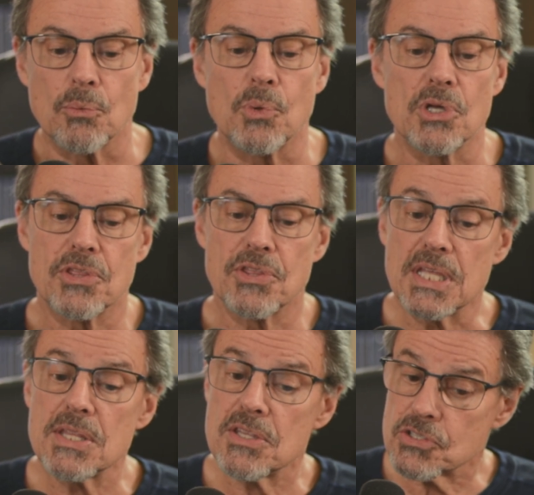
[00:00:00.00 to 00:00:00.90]

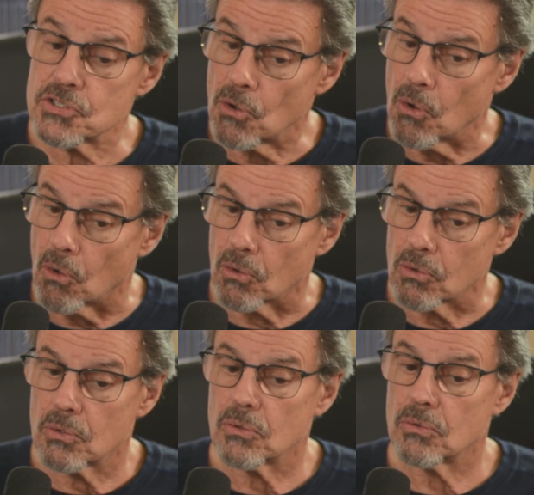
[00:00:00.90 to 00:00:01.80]
within the soul